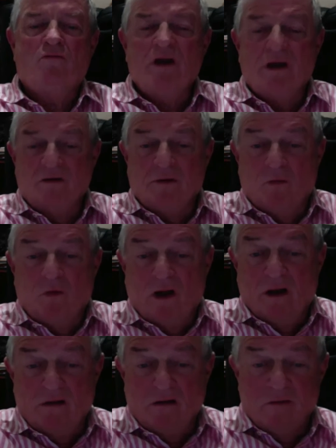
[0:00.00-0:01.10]
Reading would be
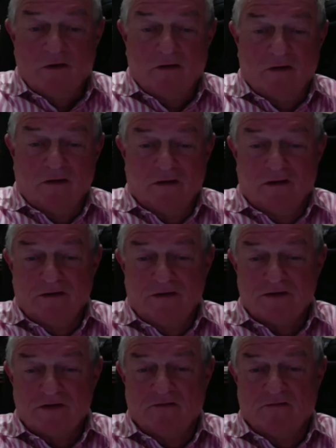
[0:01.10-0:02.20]
one. I mean, it
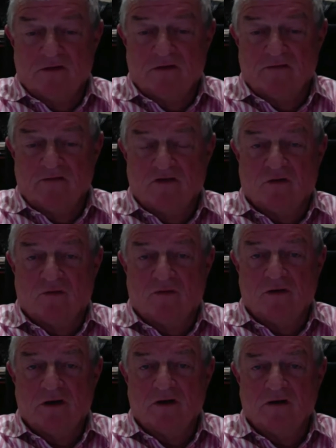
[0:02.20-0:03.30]
just never stop
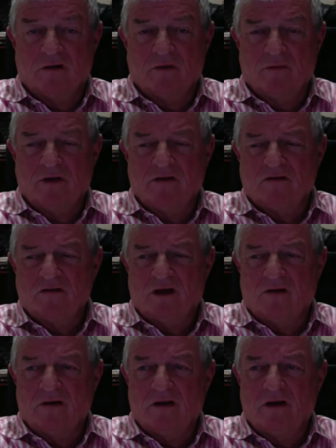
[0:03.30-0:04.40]
reading. I'm a bit
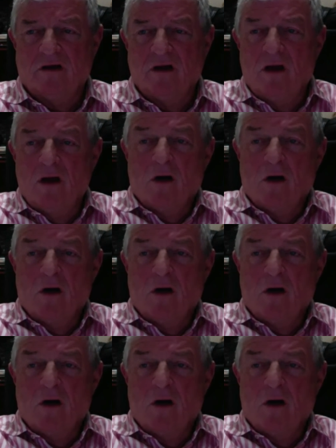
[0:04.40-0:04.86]
slower now.